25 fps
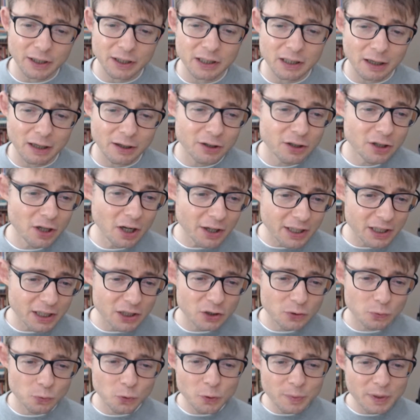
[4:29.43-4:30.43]

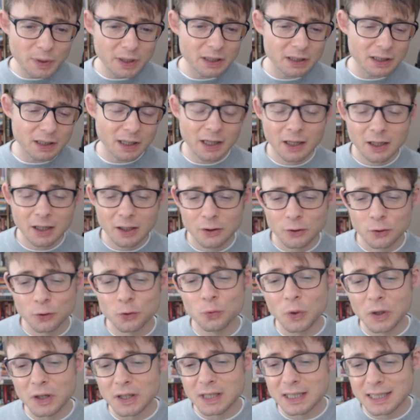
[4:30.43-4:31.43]
youngish woman who
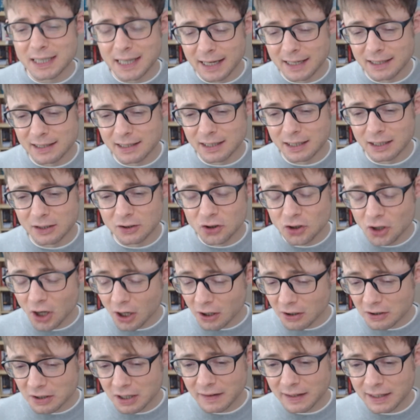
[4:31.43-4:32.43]
works as a
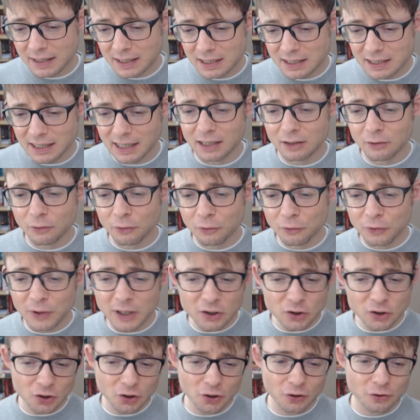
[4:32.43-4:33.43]
journalist and
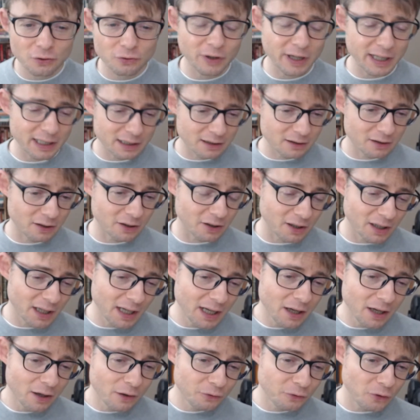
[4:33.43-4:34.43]
feature writer
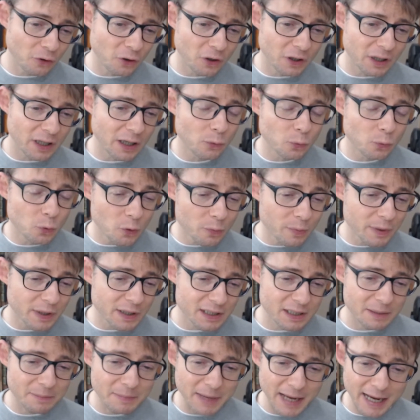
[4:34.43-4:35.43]
for a
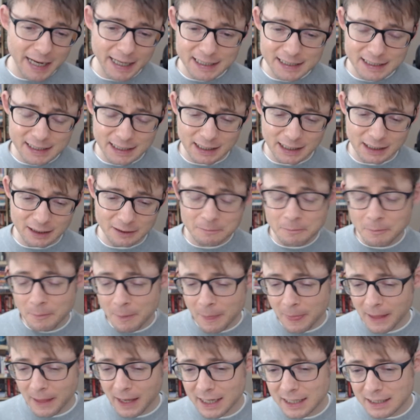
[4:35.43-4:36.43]
women's magazine.
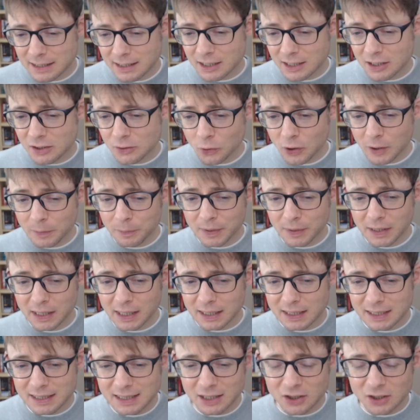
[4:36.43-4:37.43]
As the story
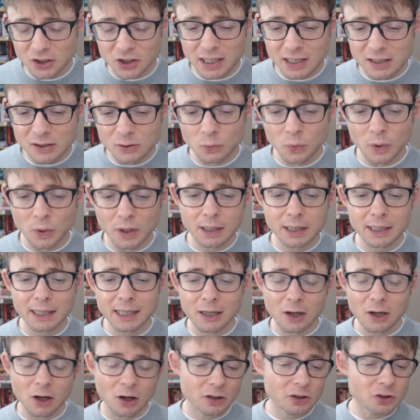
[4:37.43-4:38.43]
begins, she is
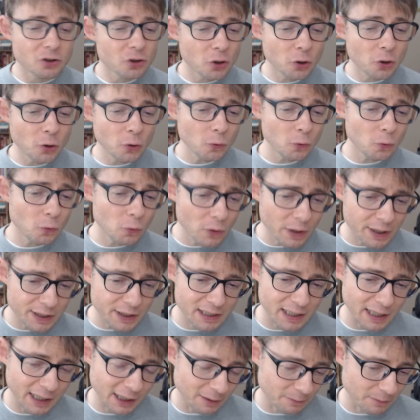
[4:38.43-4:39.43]
working on 2
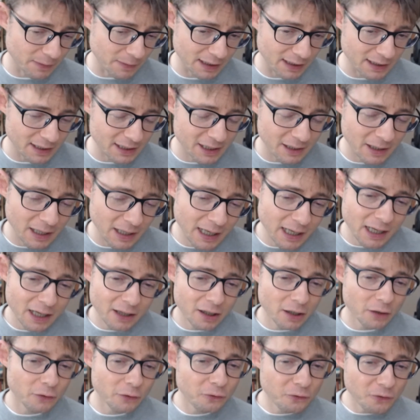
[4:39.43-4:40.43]
assignments.
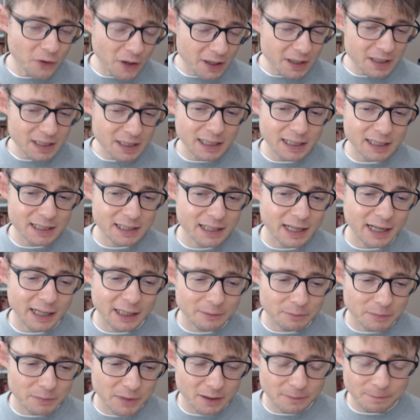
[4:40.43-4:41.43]
The first
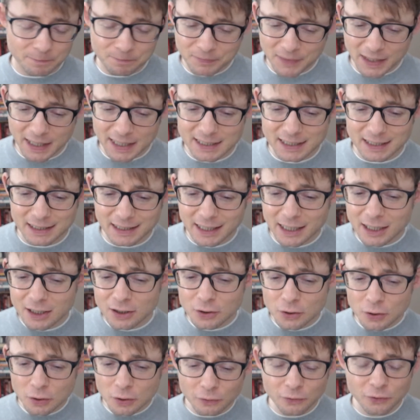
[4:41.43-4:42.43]
assignment is an
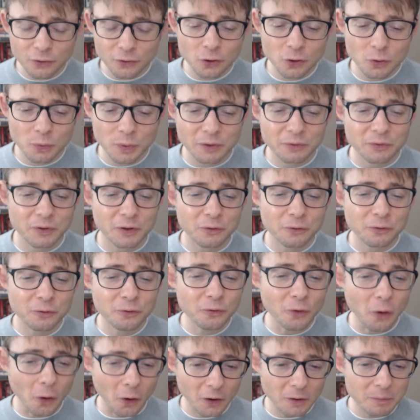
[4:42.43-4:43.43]
interview with a
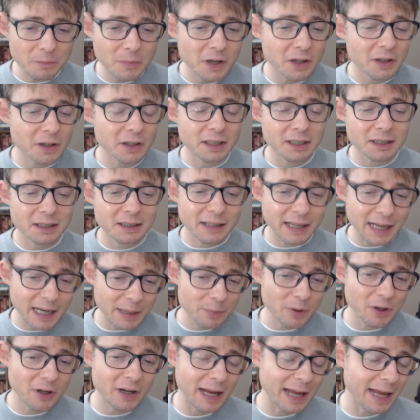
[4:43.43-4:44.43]
former
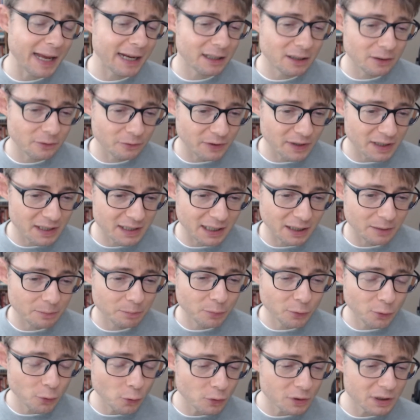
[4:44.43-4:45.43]
labor activist
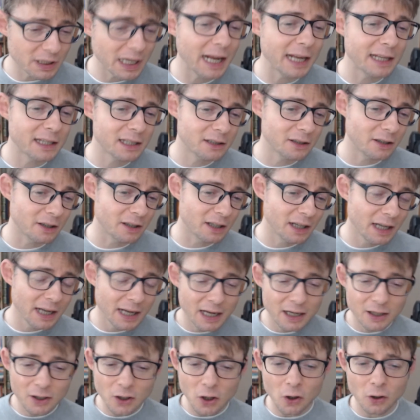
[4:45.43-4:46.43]
and protester
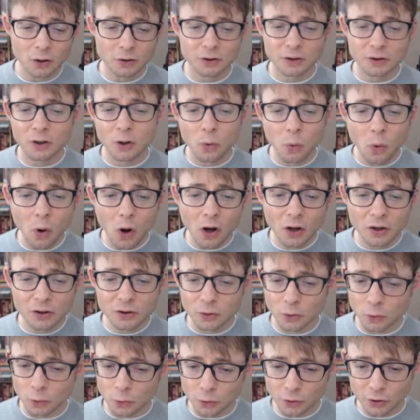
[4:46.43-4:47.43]
called
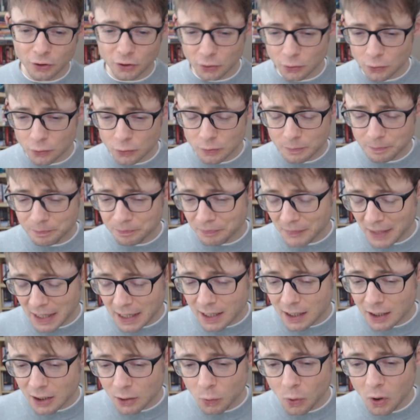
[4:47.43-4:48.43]
Kwon Og-yu.
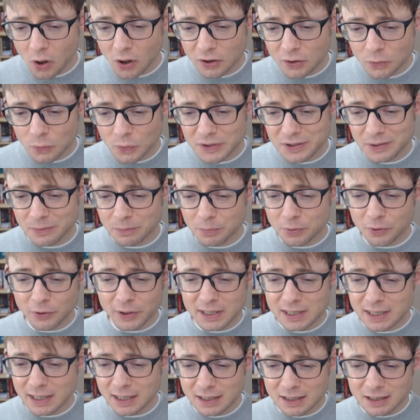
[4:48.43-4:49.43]
Kwon was
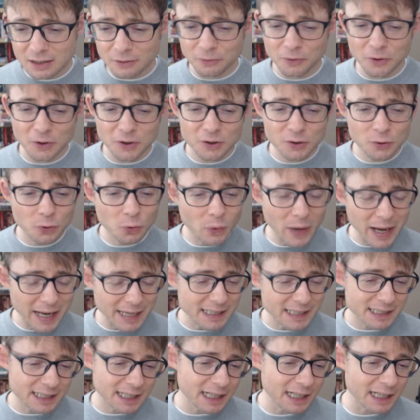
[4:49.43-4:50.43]
imprisoned for
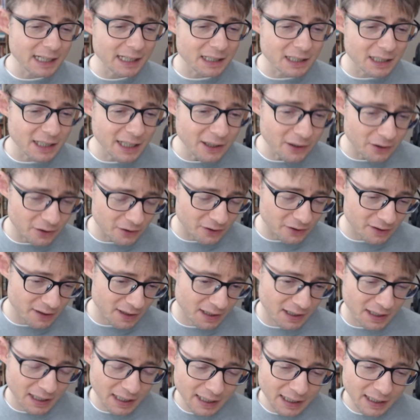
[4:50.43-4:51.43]
20
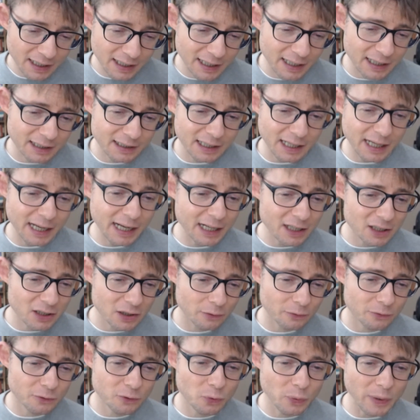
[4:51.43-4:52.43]
years at the age
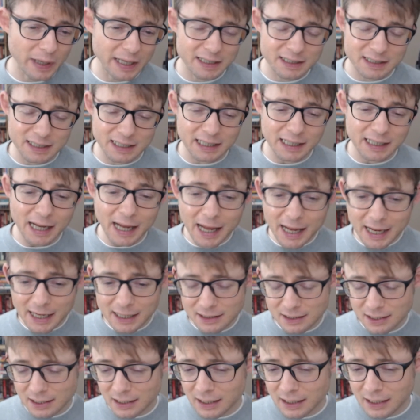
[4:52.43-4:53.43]
of
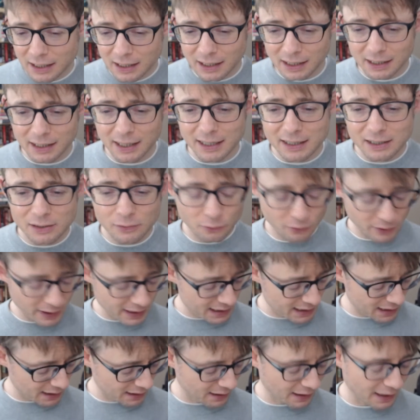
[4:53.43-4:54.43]
28 and has
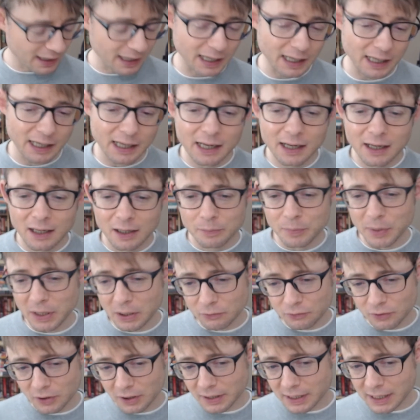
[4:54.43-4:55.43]
recently
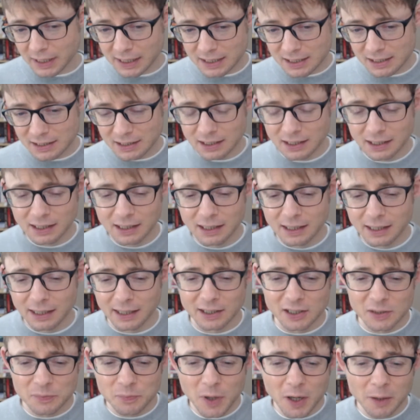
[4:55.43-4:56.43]
been released
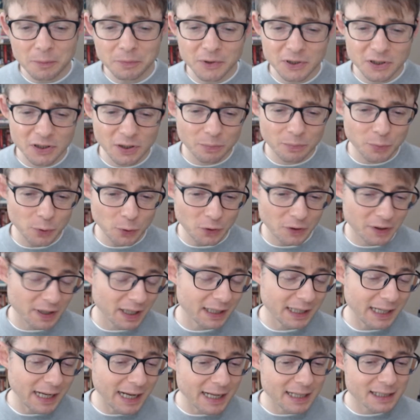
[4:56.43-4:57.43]
and has published a book
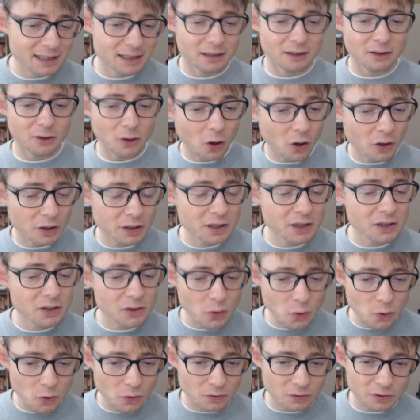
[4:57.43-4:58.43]
that has not
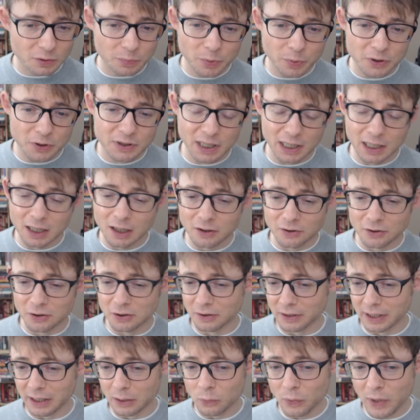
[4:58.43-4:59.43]
sold
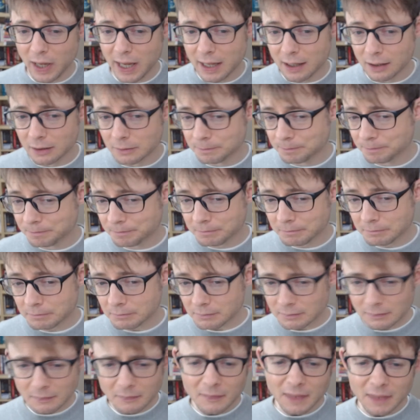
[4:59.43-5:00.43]
particularly well.
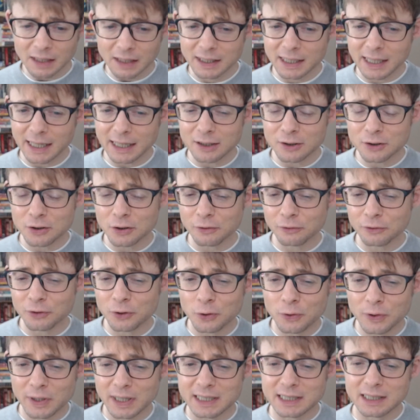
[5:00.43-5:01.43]
The
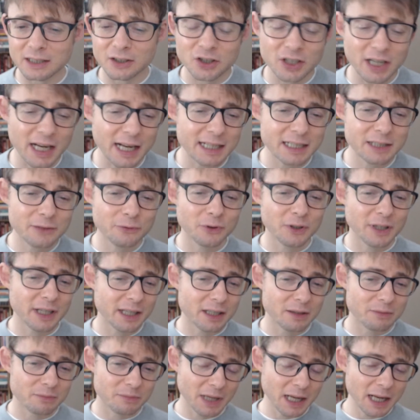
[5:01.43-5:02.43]
interview is a chance for
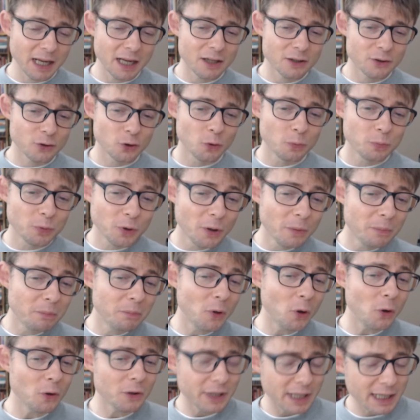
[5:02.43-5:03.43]
him to
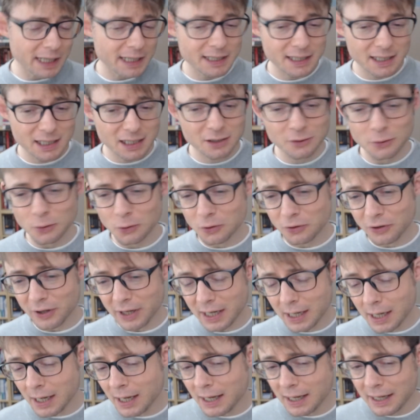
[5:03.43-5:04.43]
promote his
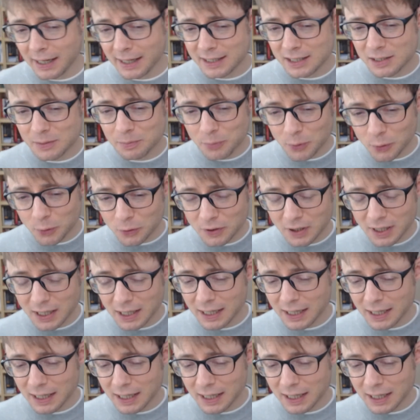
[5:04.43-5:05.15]
story, his book,